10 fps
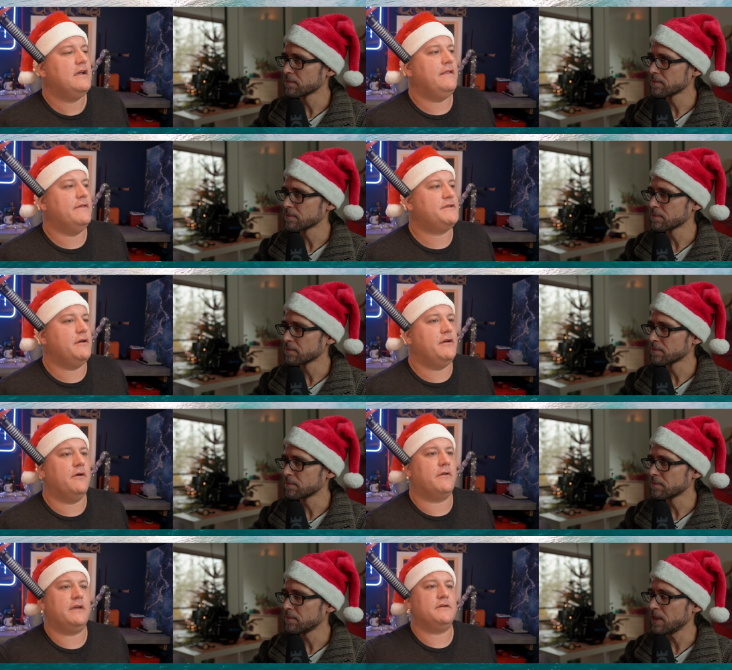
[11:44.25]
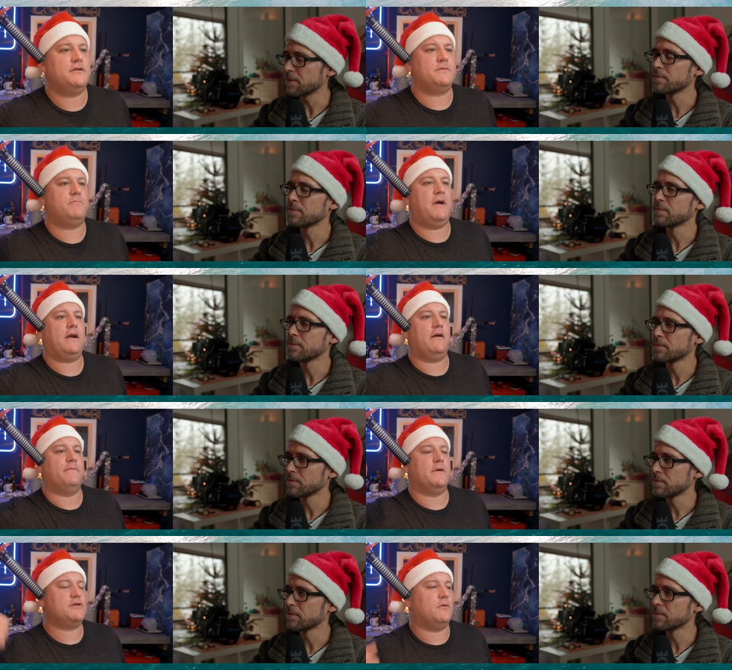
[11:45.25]
Speaker 1: in the studio. I think it's yeah. just back
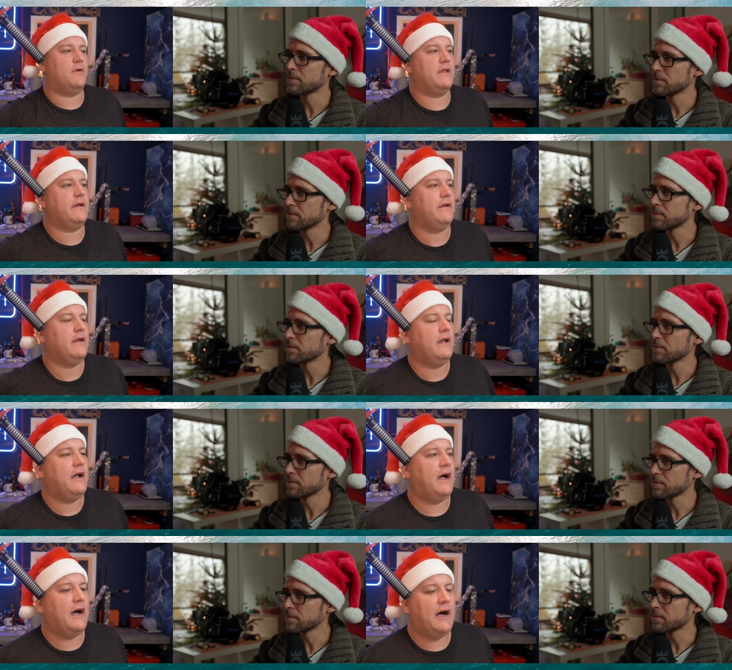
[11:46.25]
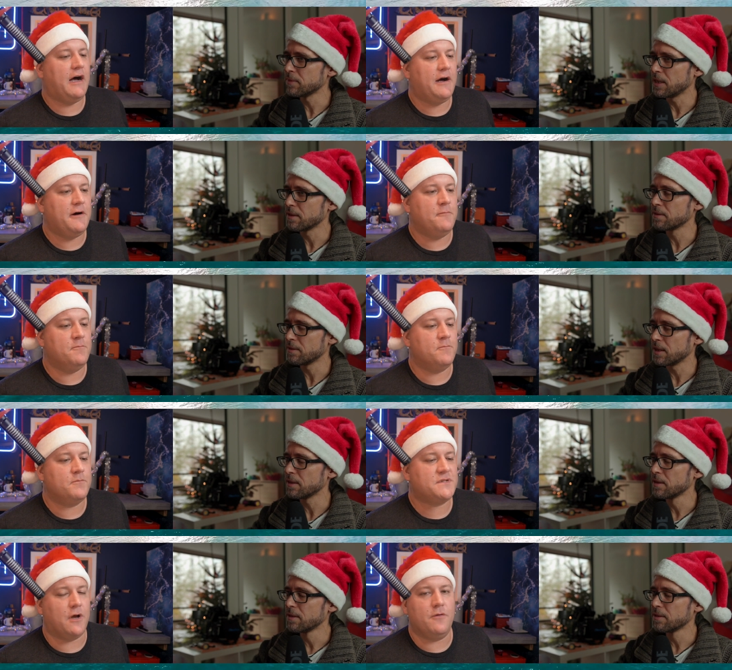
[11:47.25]
over my shoulder there. Um, yeah,
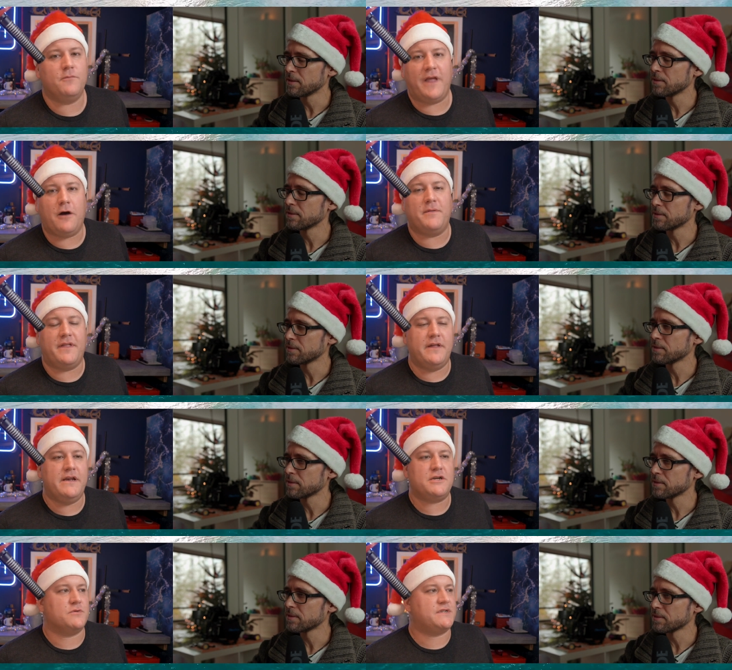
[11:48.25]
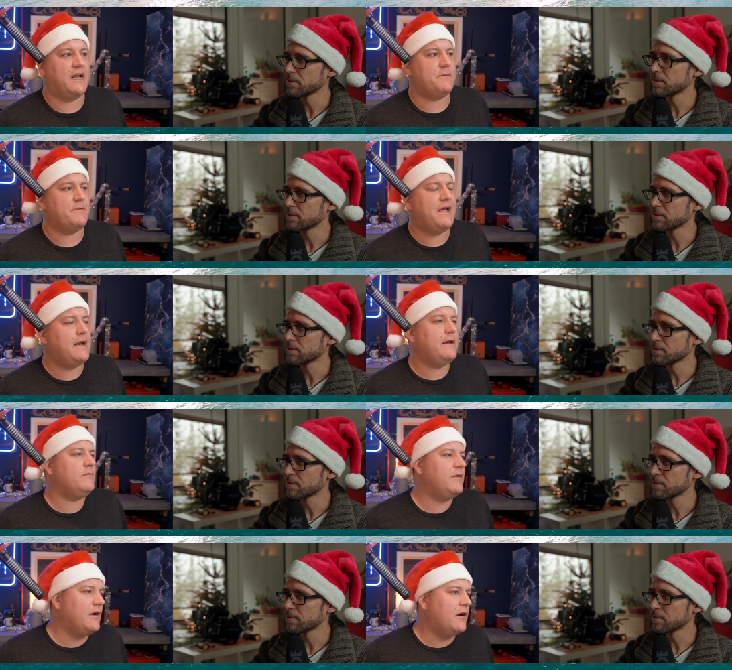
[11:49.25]
yeah. So that'll be the initial setup, and
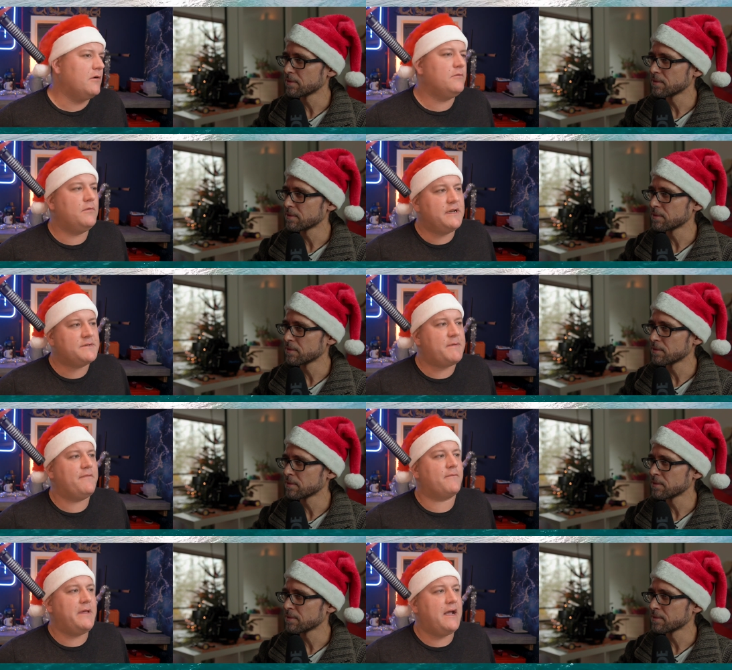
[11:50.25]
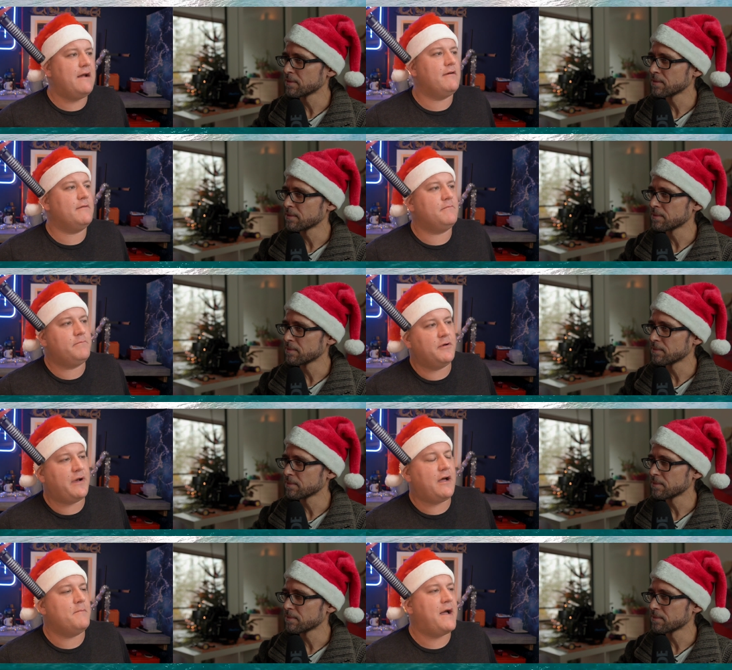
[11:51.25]
then, you know, we'll expand from there and
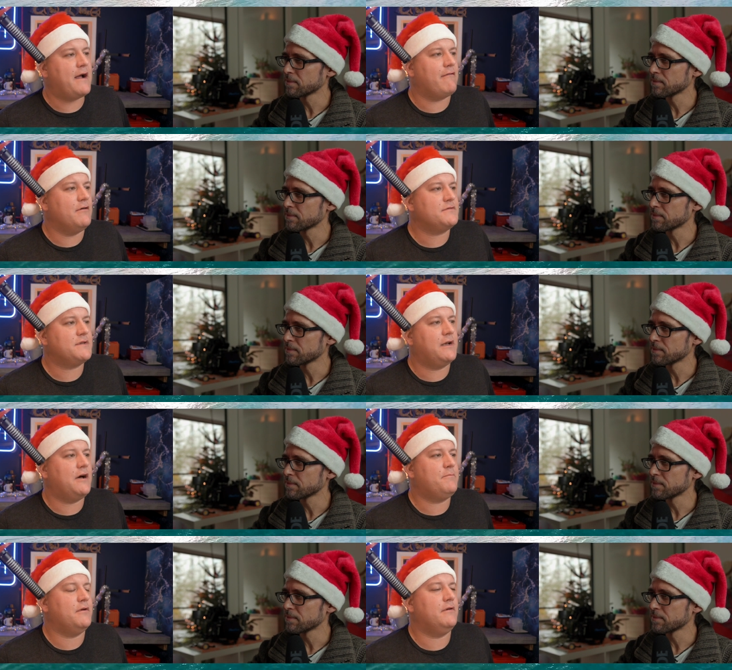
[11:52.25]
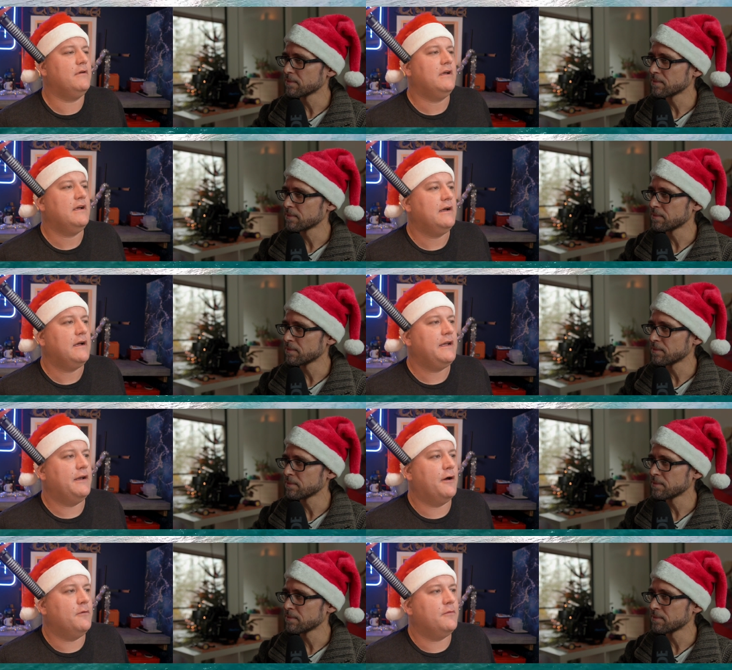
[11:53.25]
build out a macro setup. And,
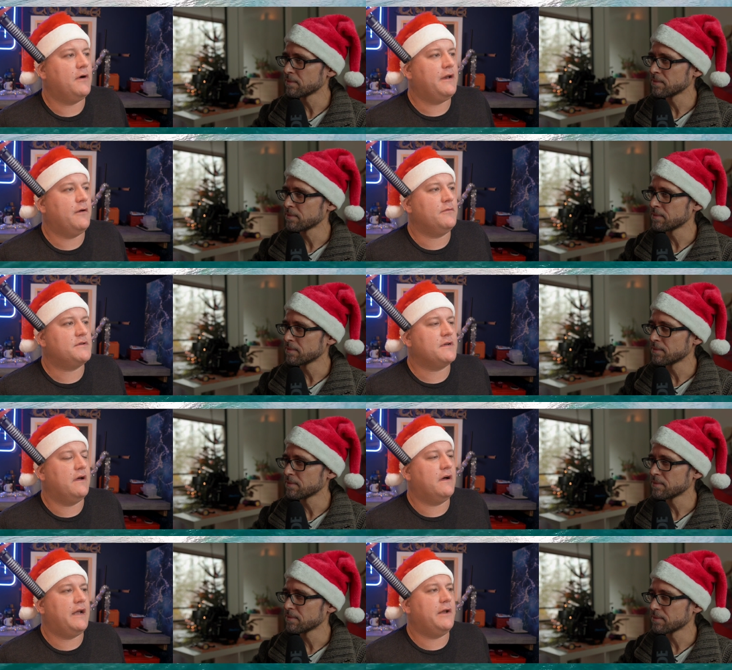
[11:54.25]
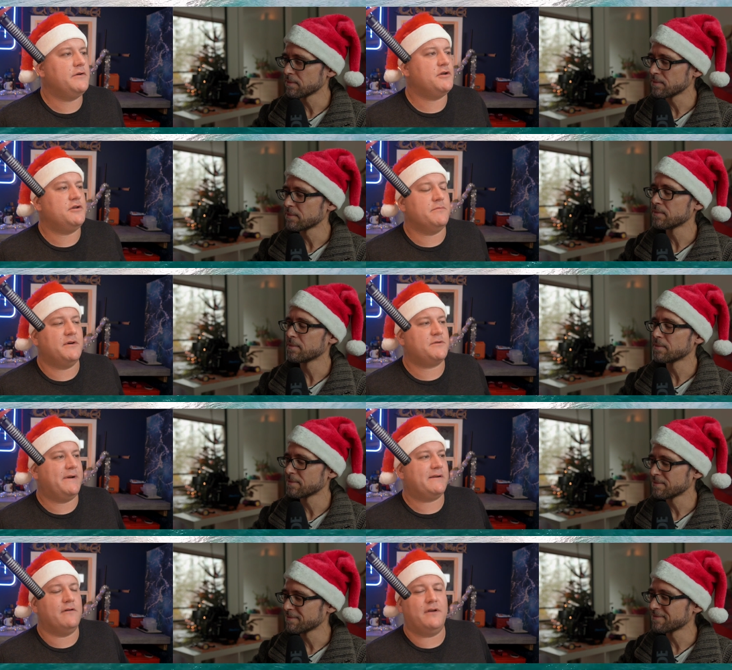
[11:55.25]
you know, I don't, uh, I don't shoot too
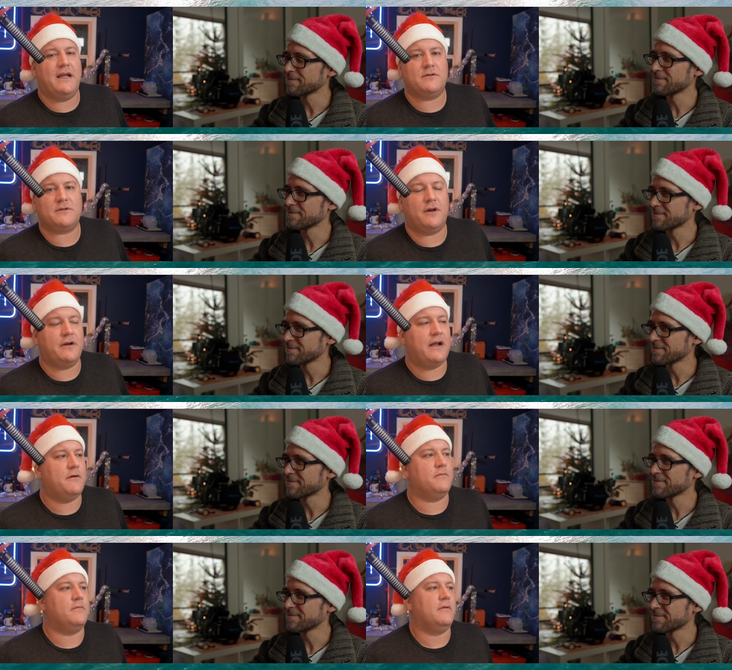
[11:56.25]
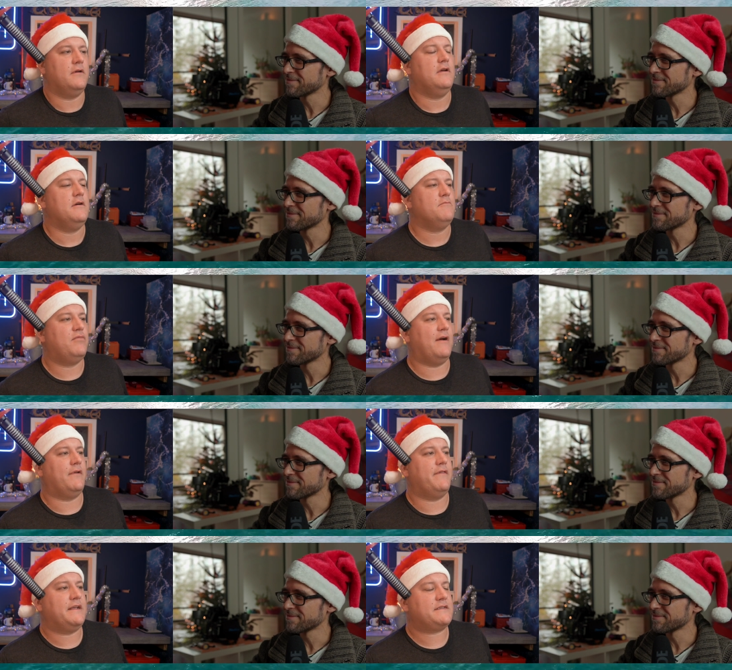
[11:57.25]
much macro now, so I don't know how
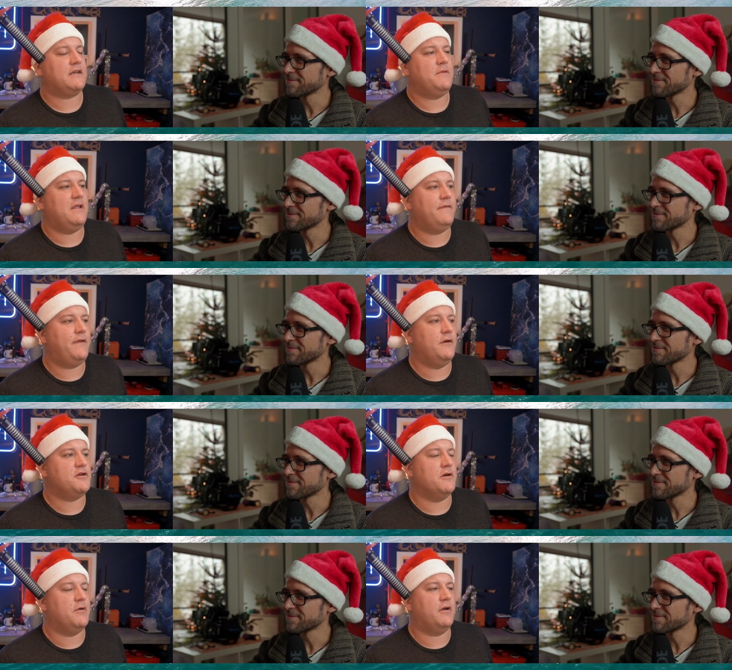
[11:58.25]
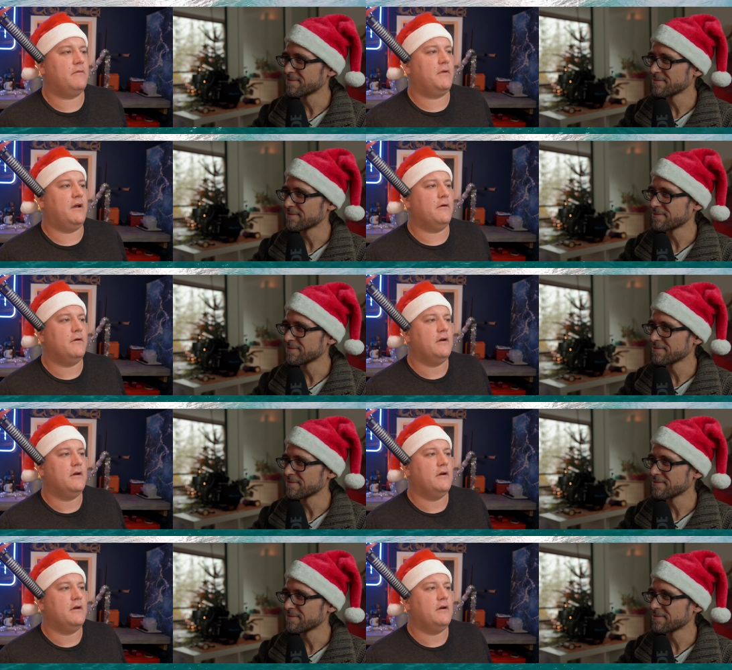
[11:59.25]
prevalent that's going to be in the future, but you know,